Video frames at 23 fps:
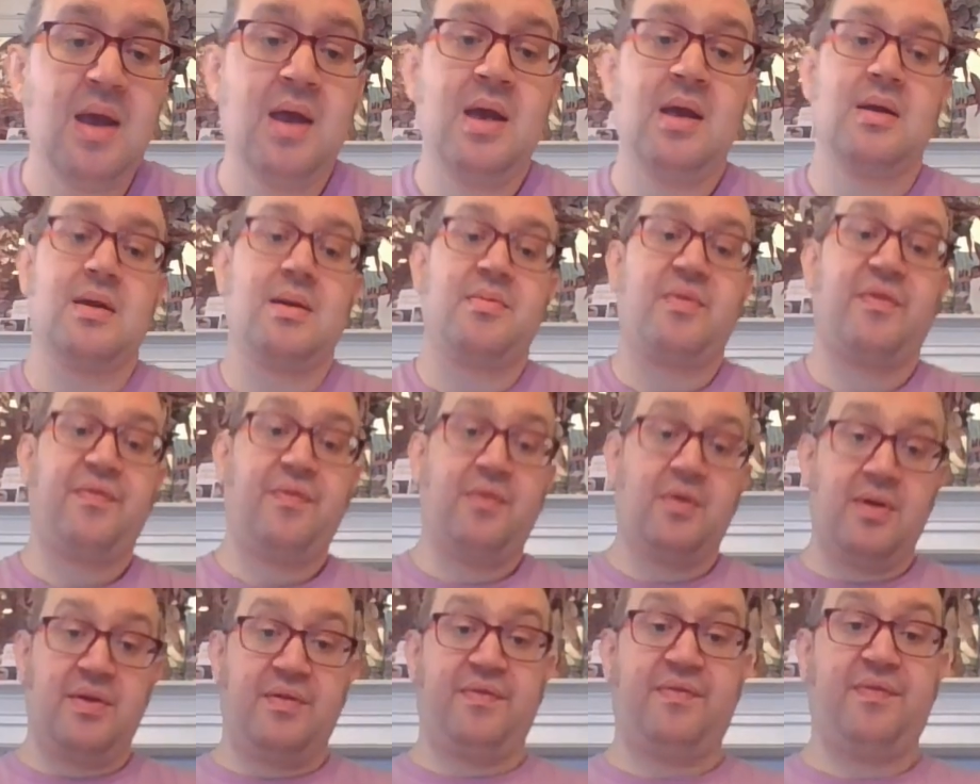Number
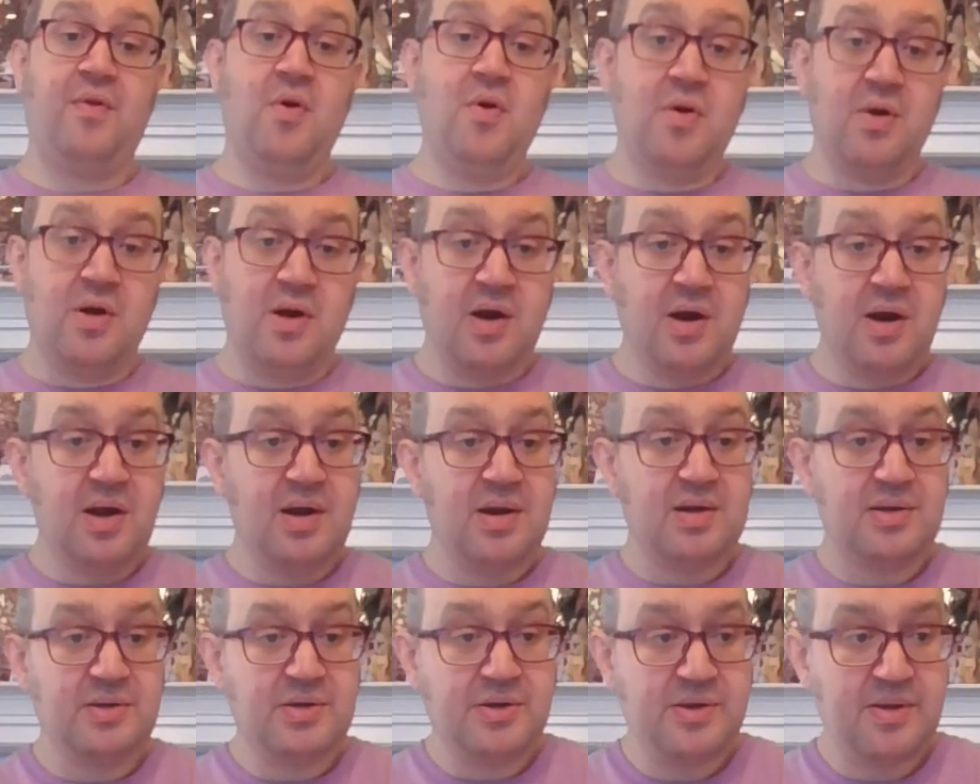44,
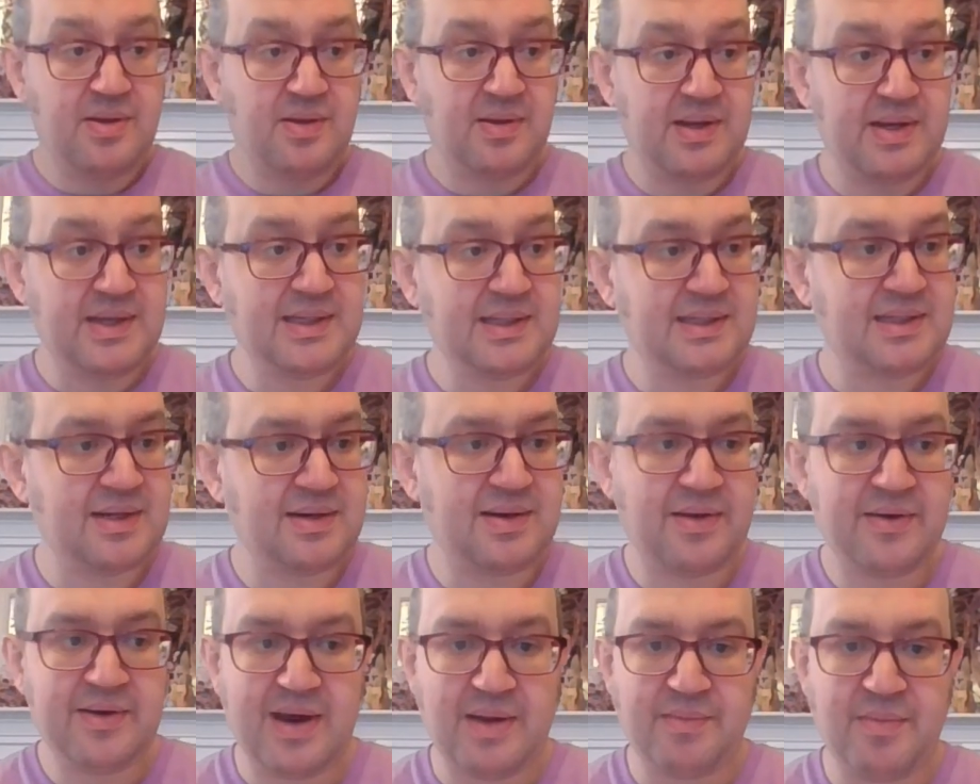new to the list,
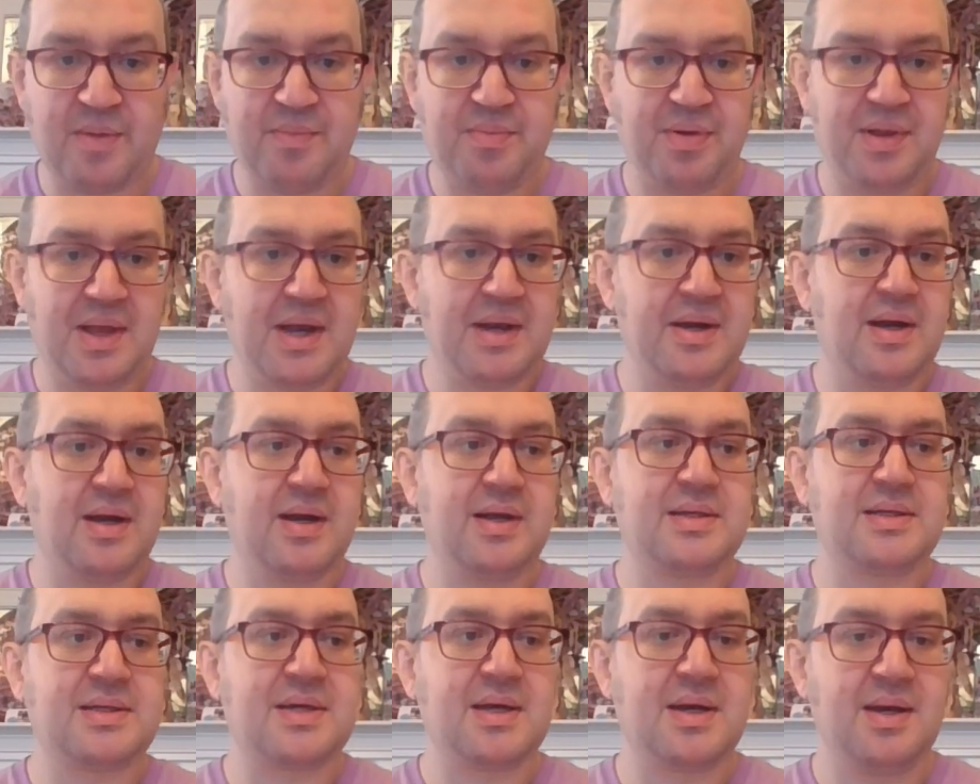another game I played a
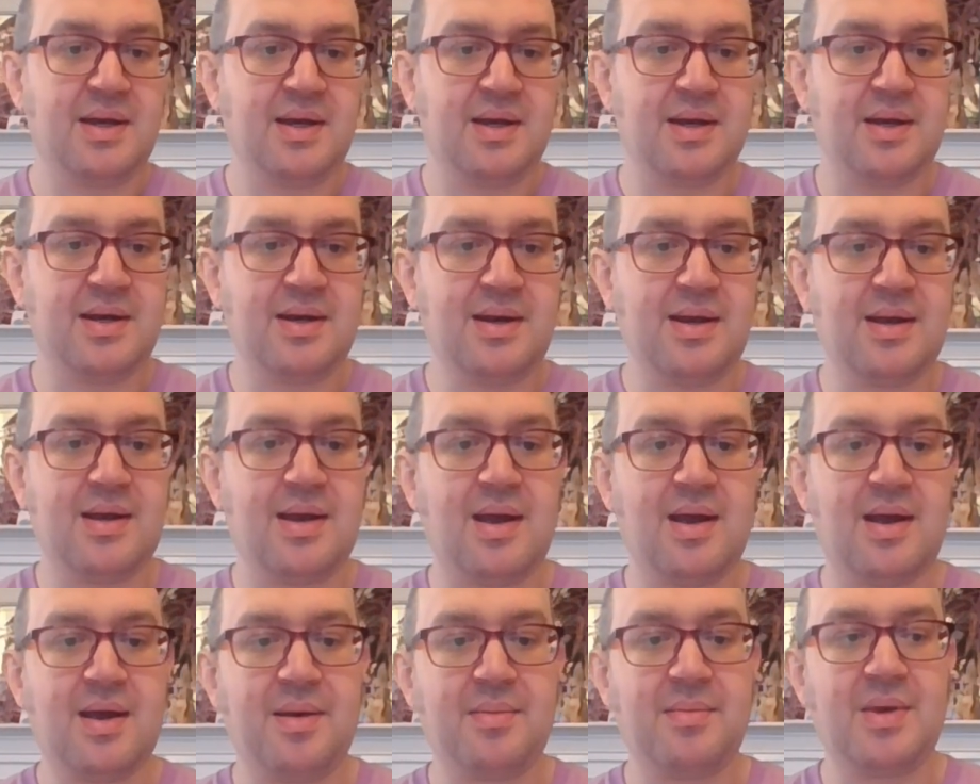ton,
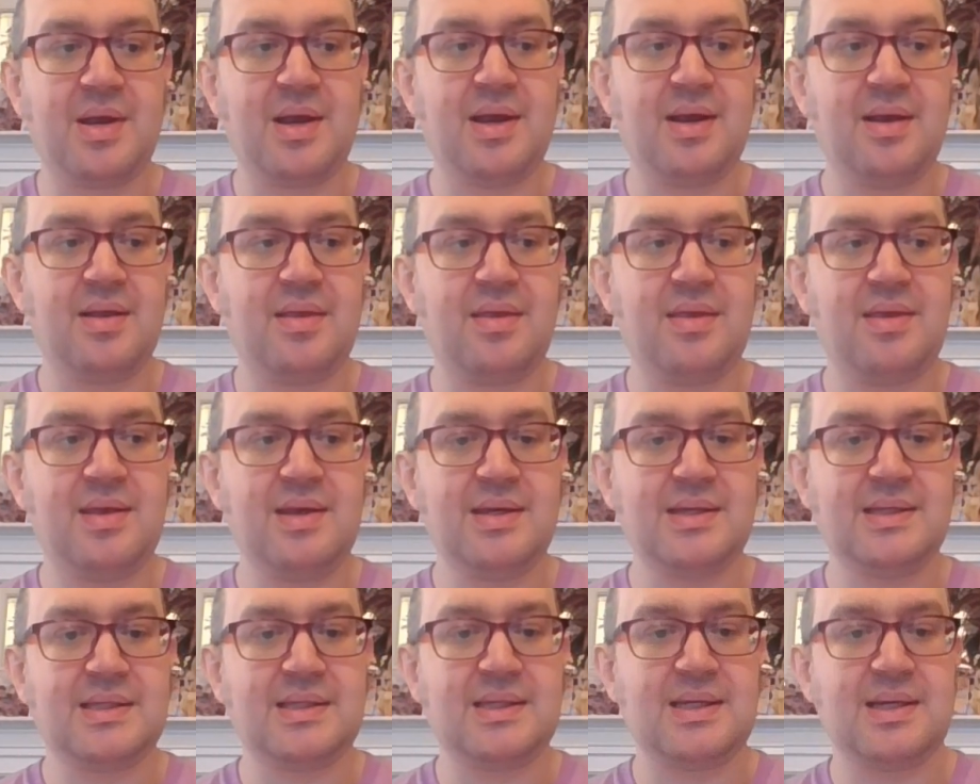and
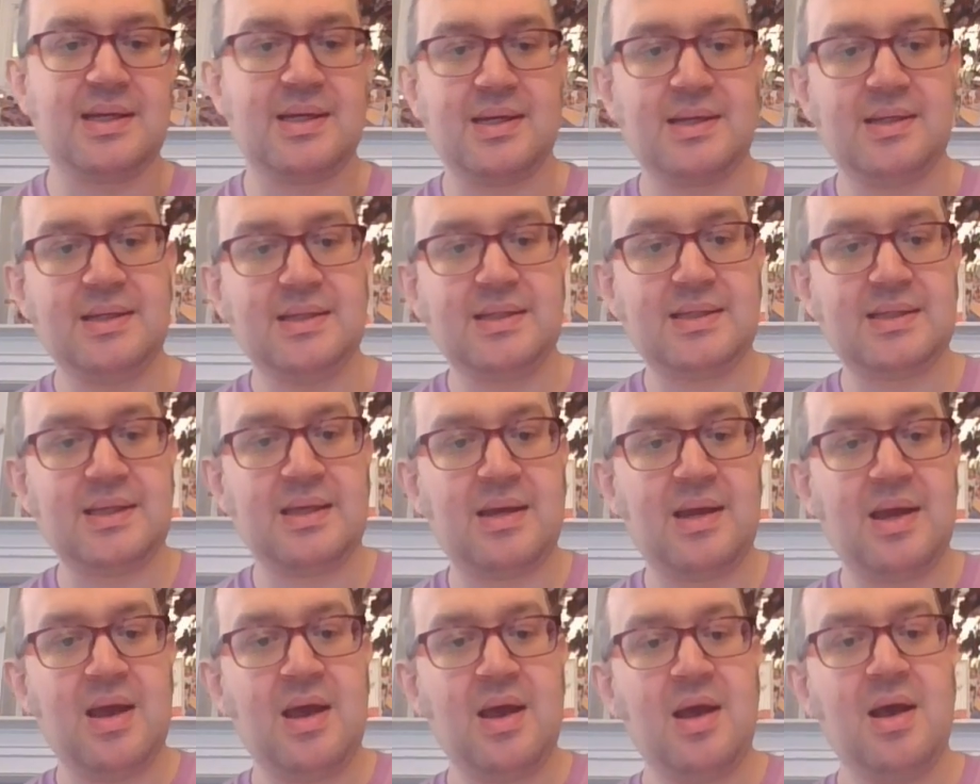this is
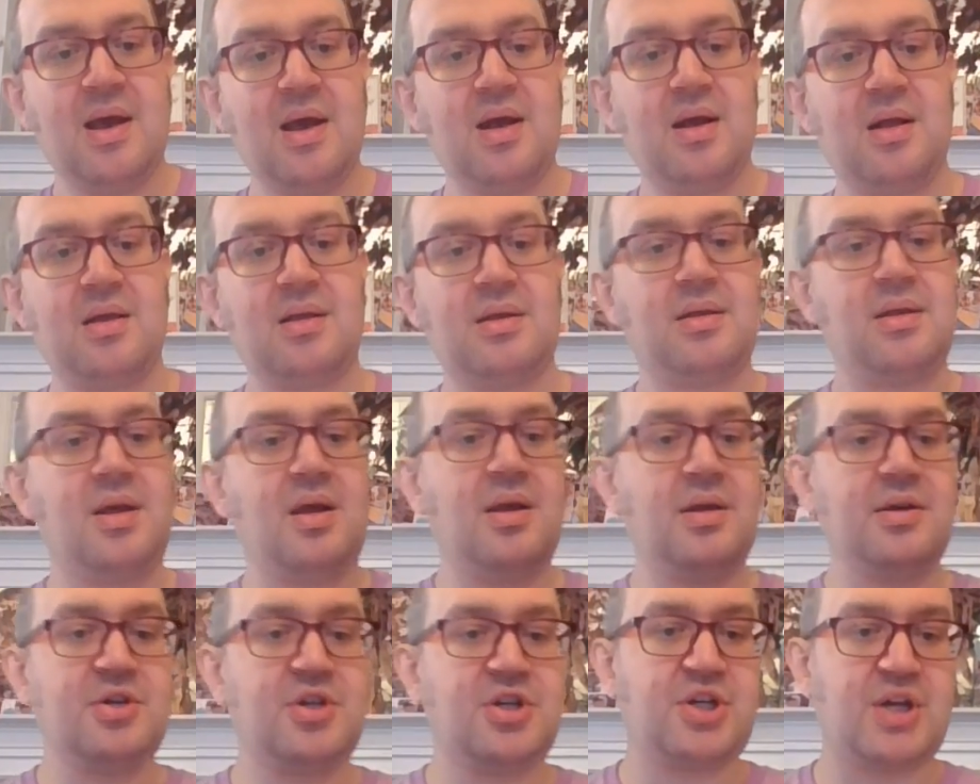
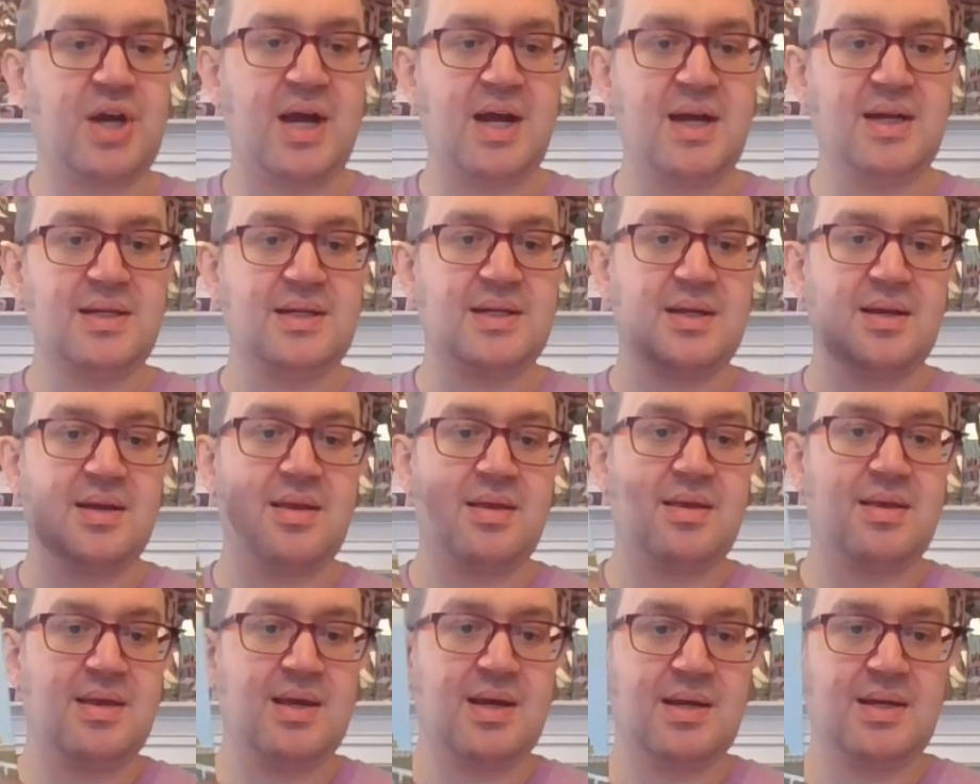Long Shot,
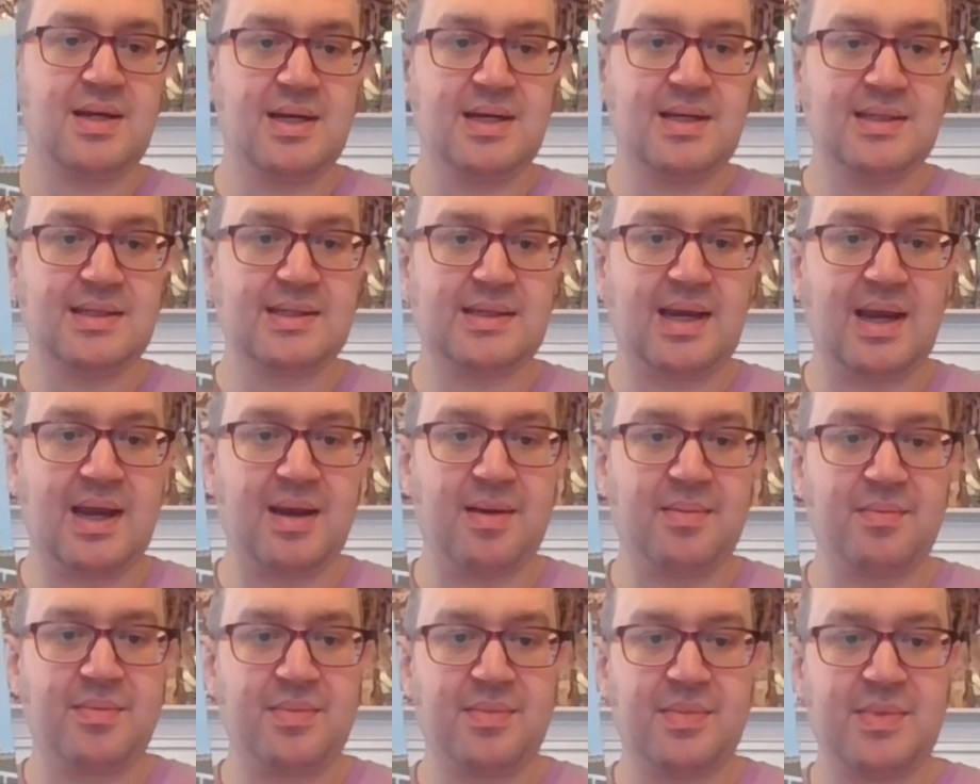the dice
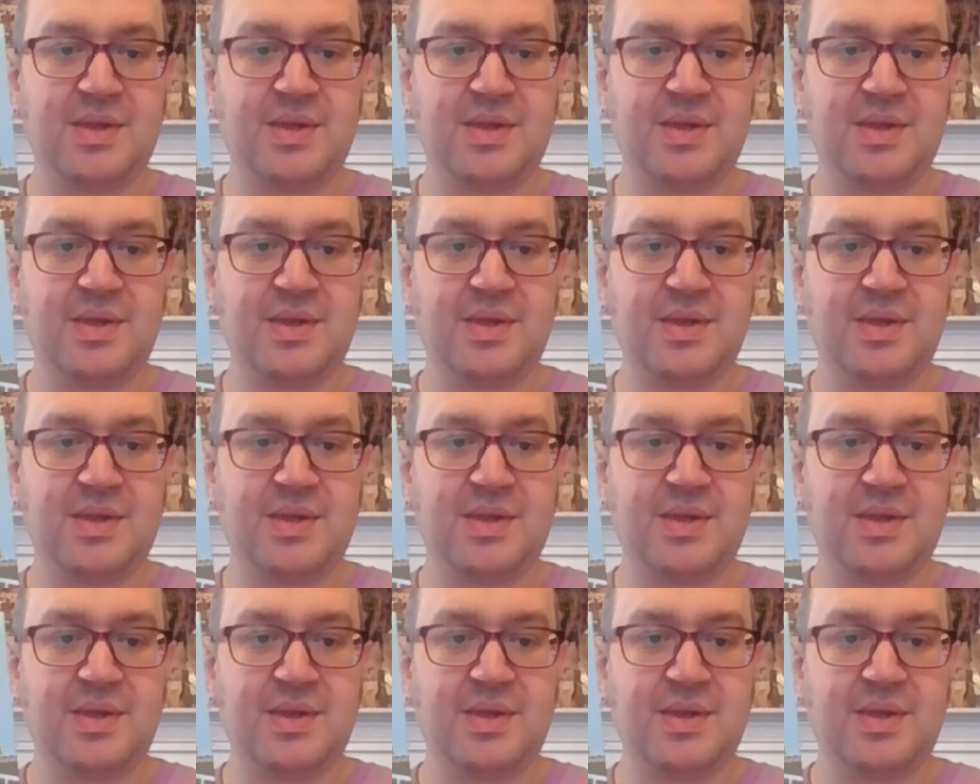game.